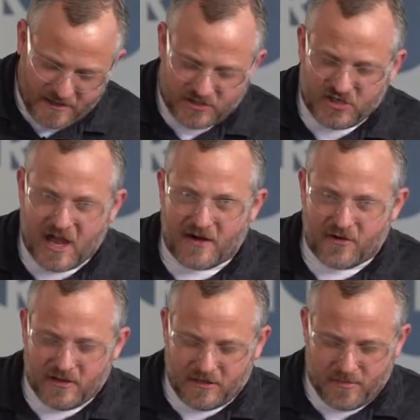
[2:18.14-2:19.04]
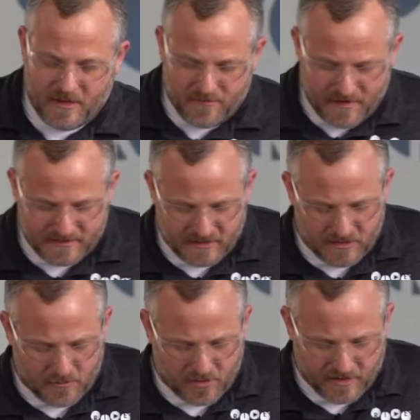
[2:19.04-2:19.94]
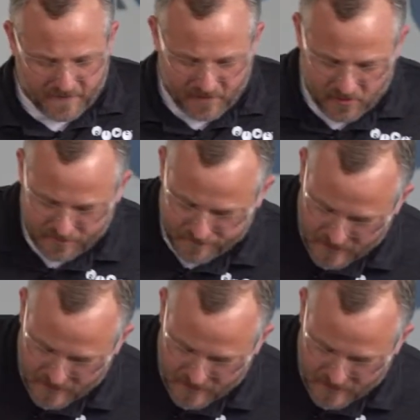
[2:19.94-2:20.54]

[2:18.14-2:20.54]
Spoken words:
and chatter a little bit. It makes it a little more difficult.